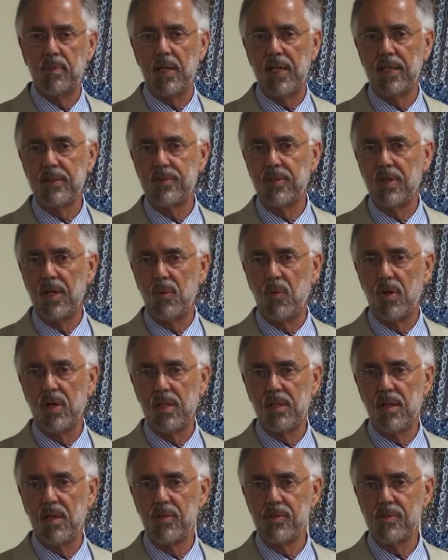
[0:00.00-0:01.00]
about
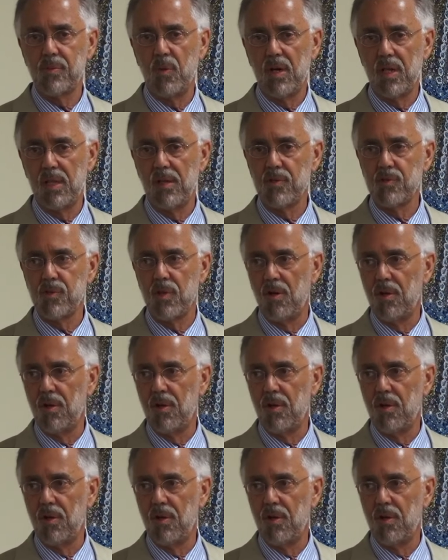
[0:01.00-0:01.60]
one of those